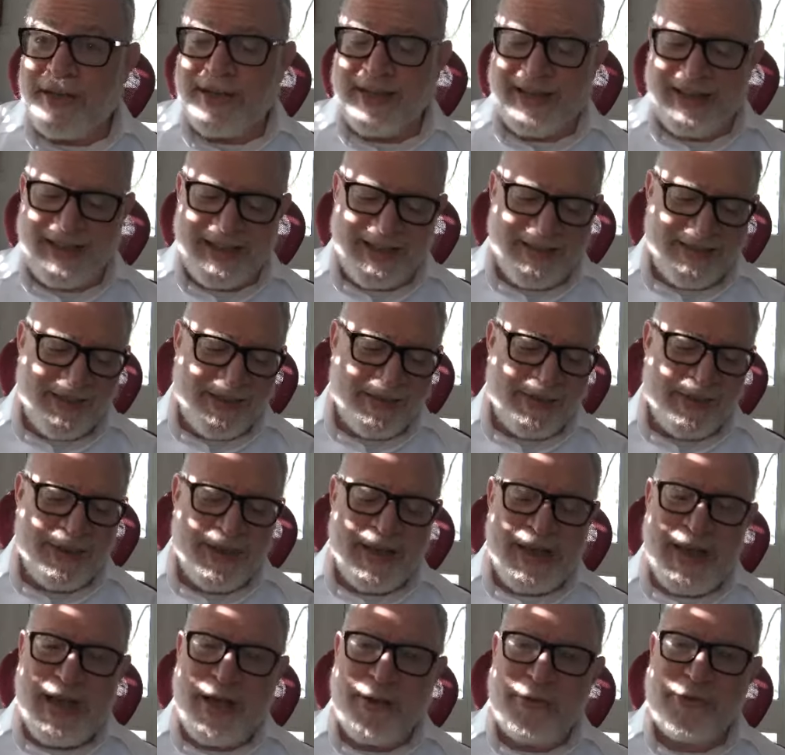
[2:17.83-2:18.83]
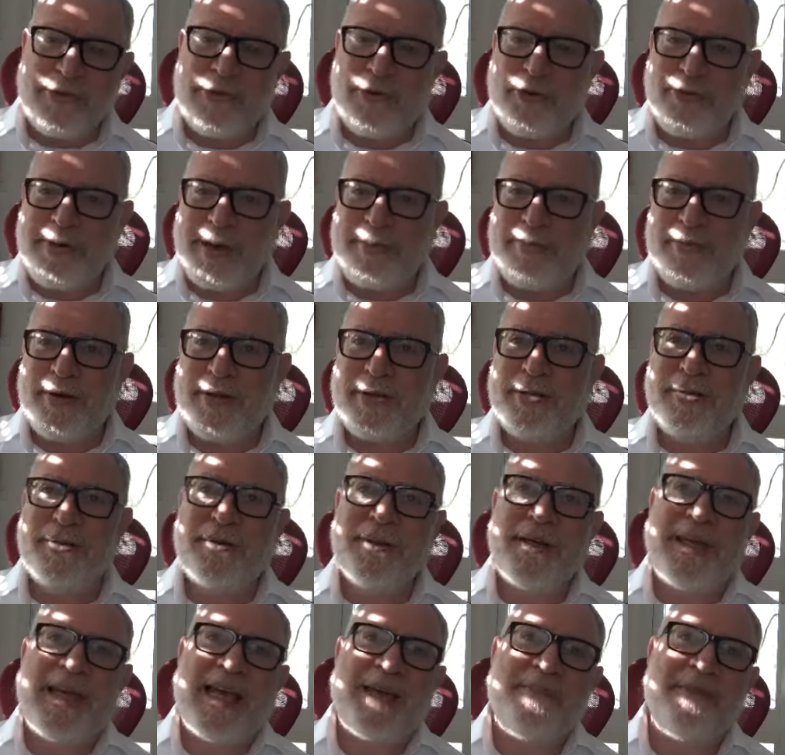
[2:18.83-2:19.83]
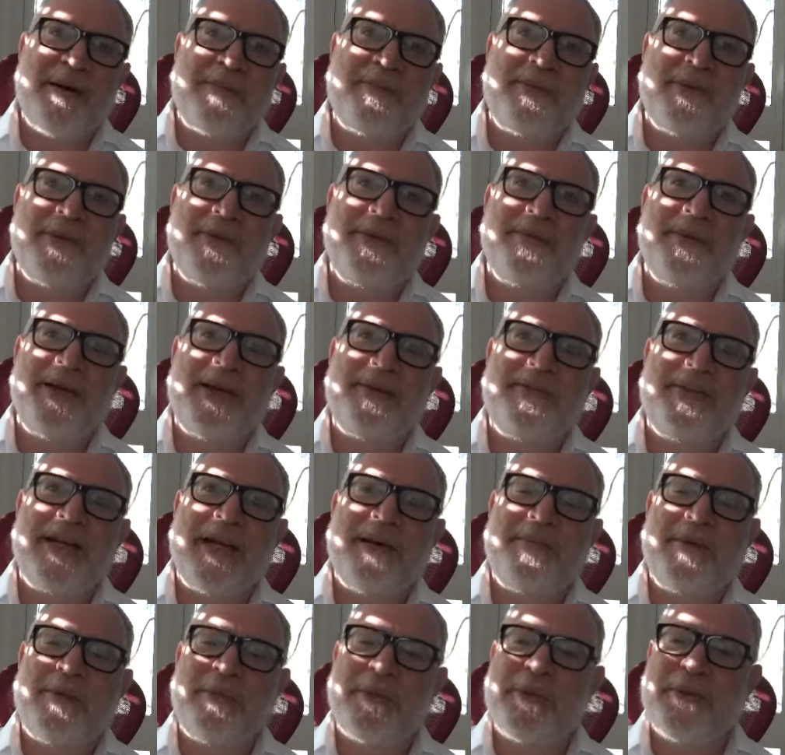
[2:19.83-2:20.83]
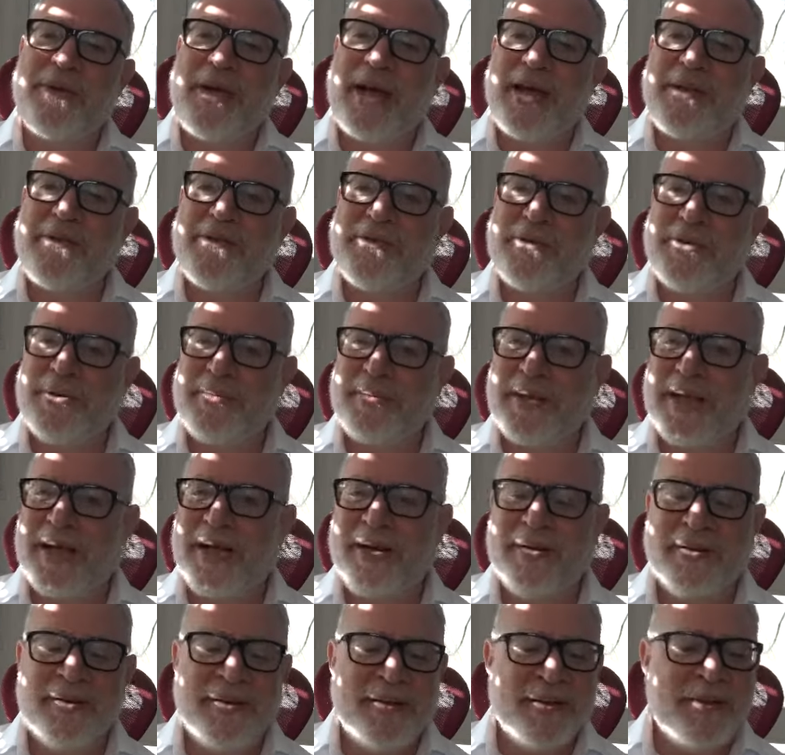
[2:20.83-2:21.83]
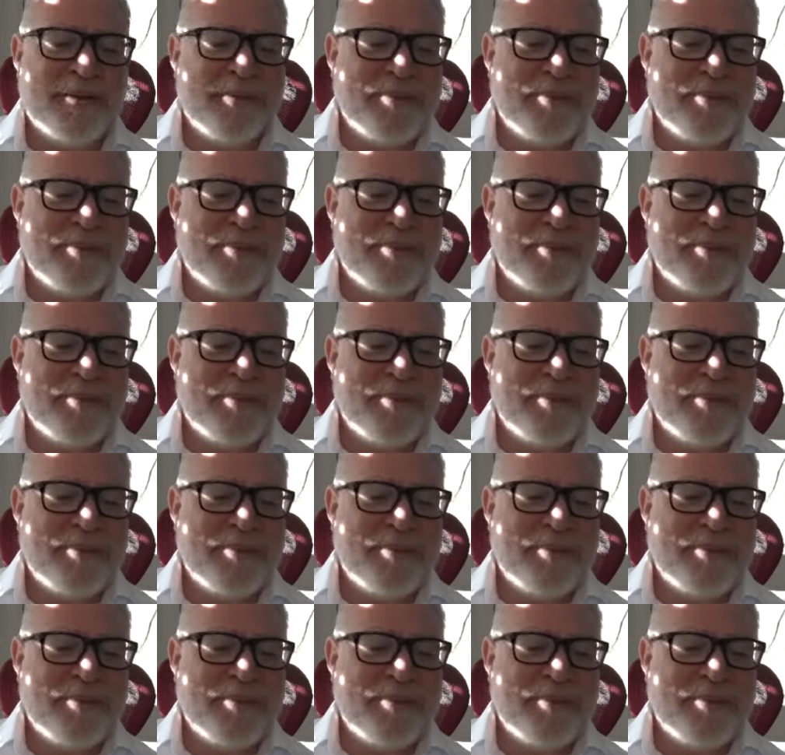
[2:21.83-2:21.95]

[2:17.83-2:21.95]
I was told my brother-in-law, he came up with it. We have to come up with the ice cream now